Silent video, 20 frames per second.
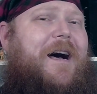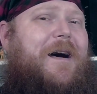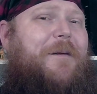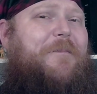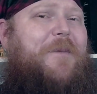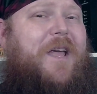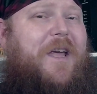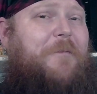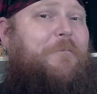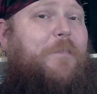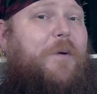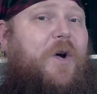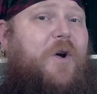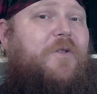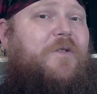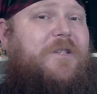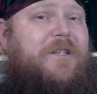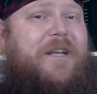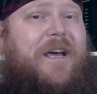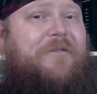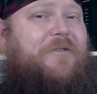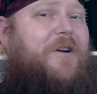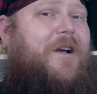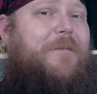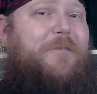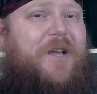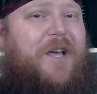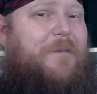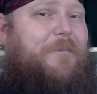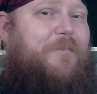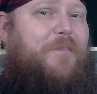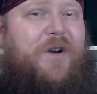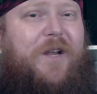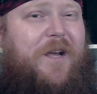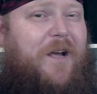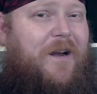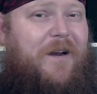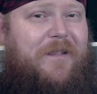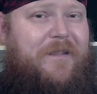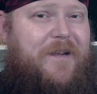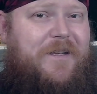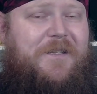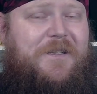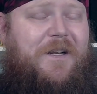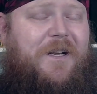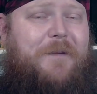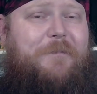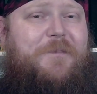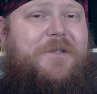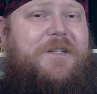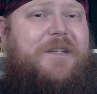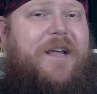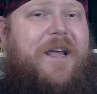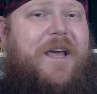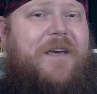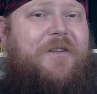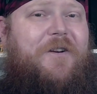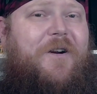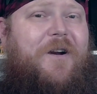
In post, after I'm done putting all of these clips together,